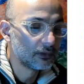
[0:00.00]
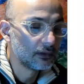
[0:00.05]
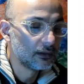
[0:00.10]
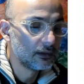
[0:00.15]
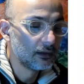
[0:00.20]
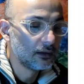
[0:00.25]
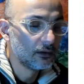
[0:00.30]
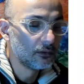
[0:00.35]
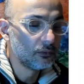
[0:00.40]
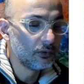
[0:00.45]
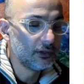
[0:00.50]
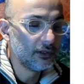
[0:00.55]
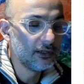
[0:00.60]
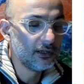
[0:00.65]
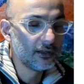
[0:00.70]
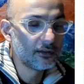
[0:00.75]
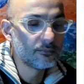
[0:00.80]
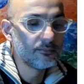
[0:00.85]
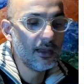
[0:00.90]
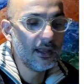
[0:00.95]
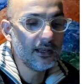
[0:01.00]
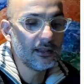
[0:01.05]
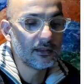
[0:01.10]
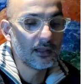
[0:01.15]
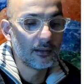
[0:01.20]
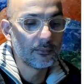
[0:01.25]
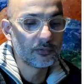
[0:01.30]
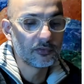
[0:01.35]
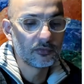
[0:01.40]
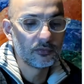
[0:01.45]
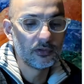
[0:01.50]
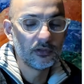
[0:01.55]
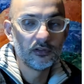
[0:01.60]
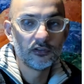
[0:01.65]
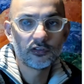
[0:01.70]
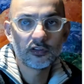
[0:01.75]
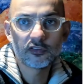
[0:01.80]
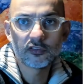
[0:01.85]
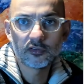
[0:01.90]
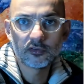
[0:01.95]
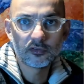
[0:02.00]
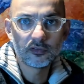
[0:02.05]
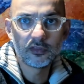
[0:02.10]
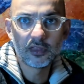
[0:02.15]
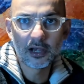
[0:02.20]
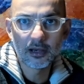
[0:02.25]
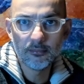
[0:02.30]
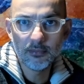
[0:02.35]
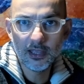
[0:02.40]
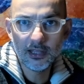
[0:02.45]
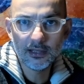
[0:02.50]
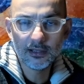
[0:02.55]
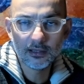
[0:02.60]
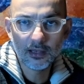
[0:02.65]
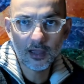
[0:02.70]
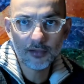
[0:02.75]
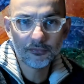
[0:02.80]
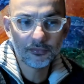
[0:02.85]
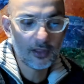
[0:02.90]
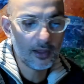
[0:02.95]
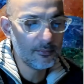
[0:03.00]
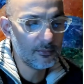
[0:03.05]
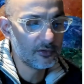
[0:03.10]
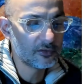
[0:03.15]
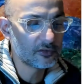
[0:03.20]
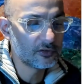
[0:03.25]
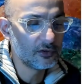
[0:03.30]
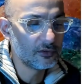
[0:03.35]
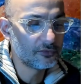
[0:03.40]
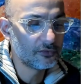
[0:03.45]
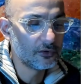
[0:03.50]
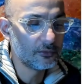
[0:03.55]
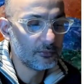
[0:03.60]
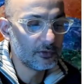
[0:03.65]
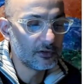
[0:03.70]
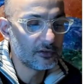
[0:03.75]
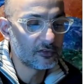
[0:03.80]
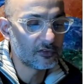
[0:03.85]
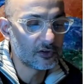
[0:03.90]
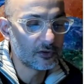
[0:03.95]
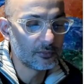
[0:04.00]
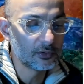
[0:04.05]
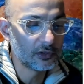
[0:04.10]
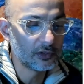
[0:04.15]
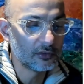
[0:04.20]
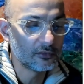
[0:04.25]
We did it many times. The remaining lifetime is uniformly distributed. For